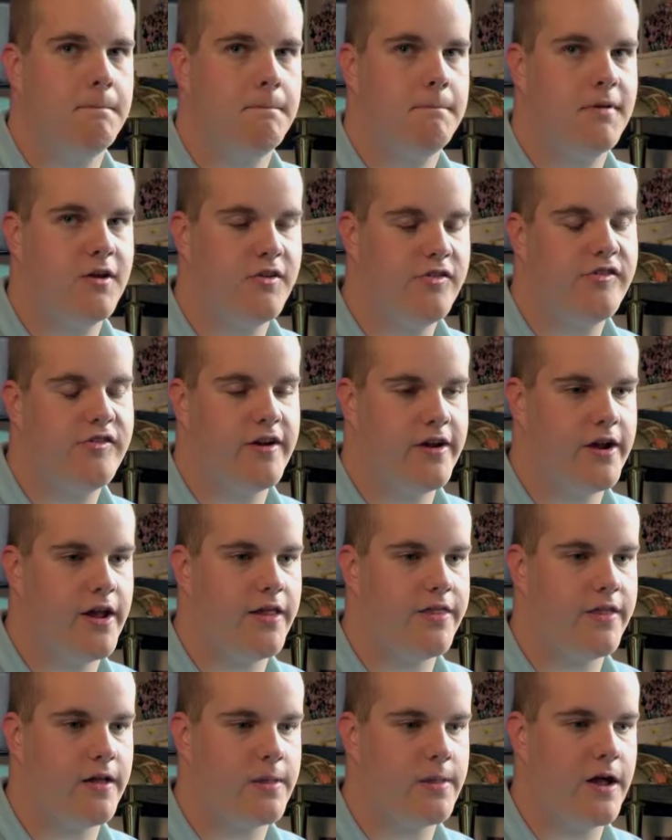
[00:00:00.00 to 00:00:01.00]
Instead, I
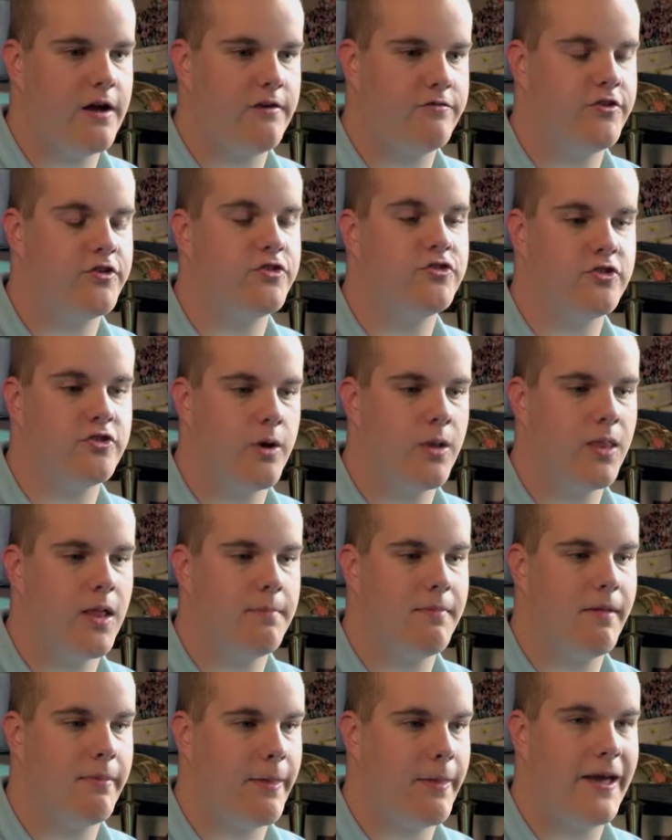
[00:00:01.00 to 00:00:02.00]
think that I've just shown them
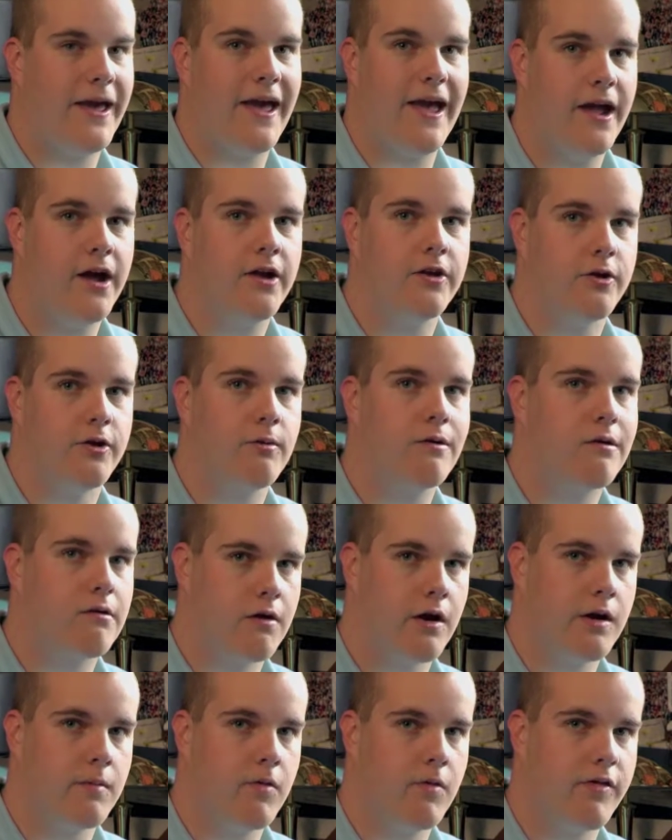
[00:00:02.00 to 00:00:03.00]
that they can do
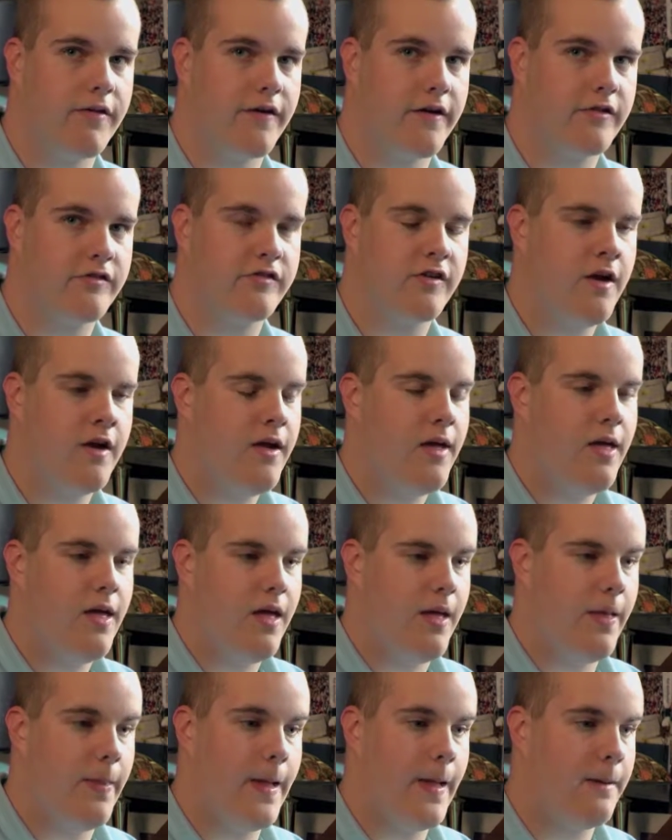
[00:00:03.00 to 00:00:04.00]
incredible things,
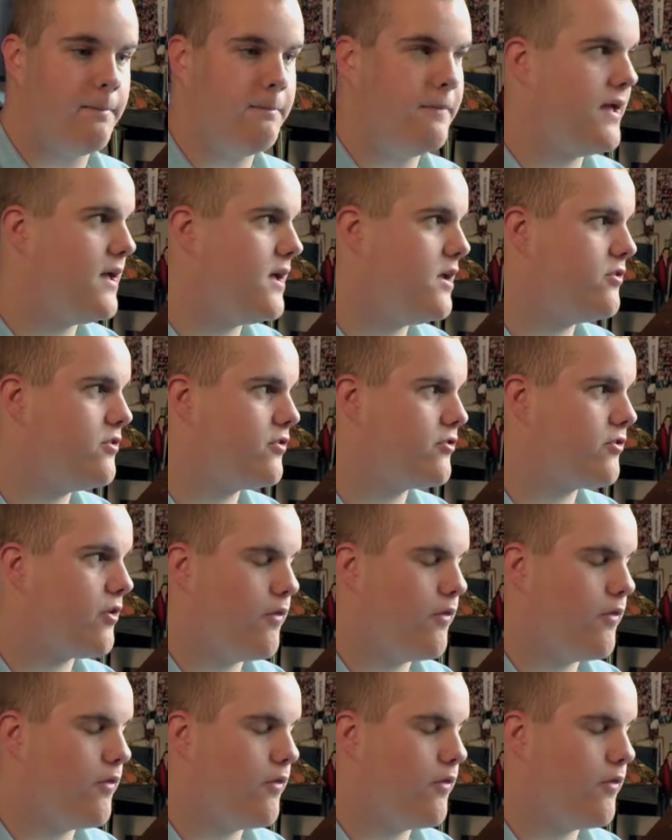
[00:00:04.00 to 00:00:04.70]
and that me, just a